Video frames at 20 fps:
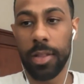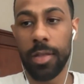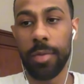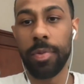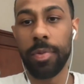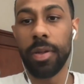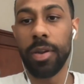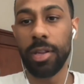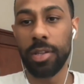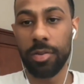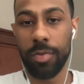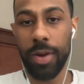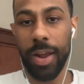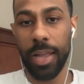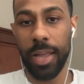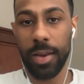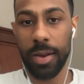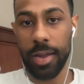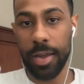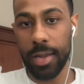ability to
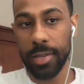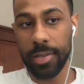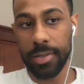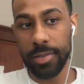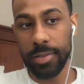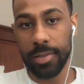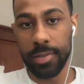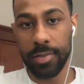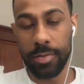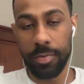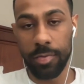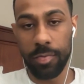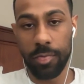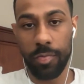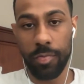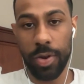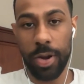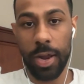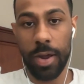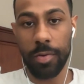recognize
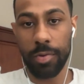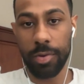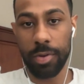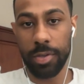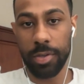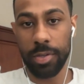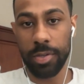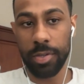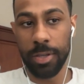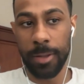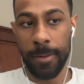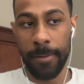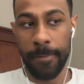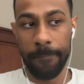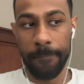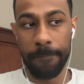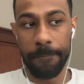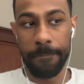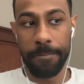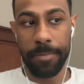when I was
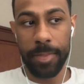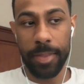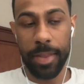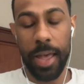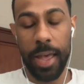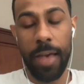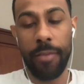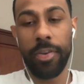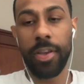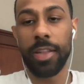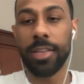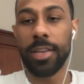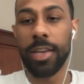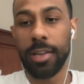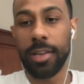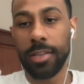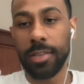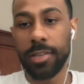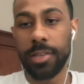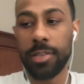having a
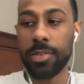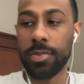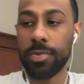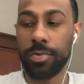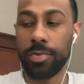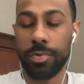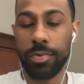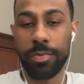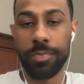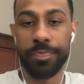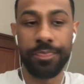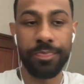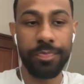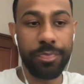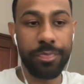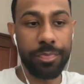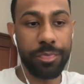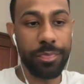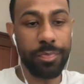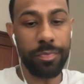tendency to
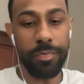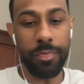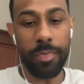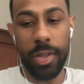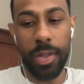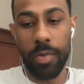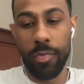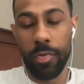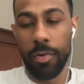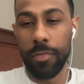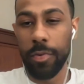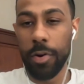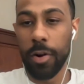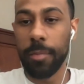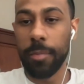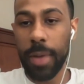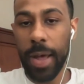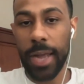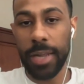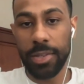
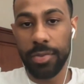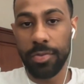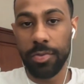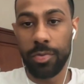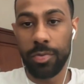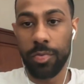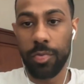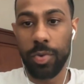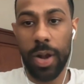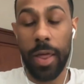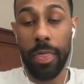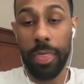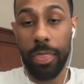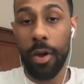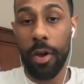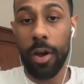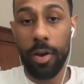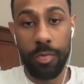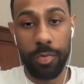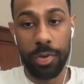revert back to what I
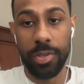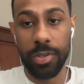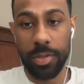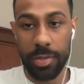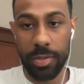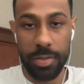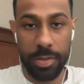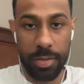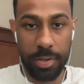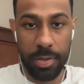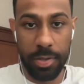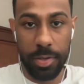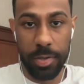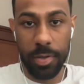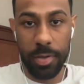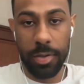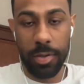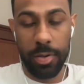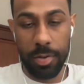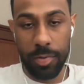thought was,
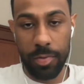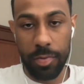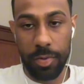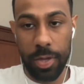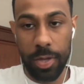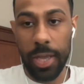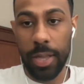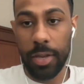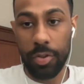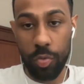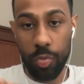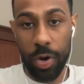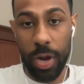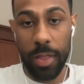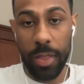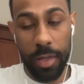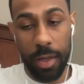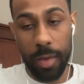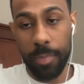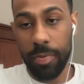again, what
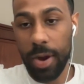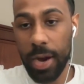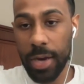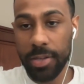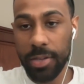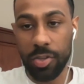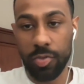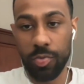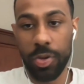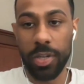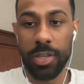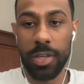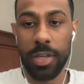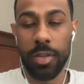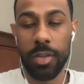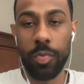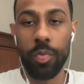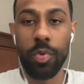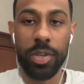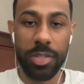I thought prior to us working
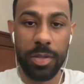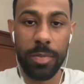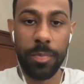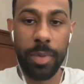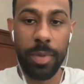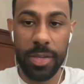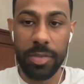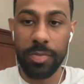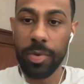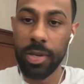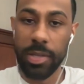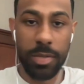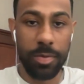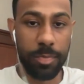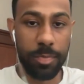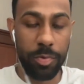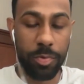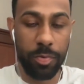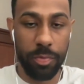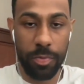together was the best way to
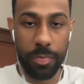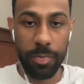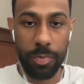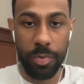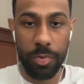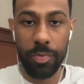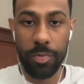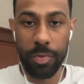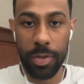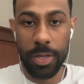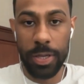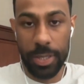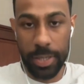move.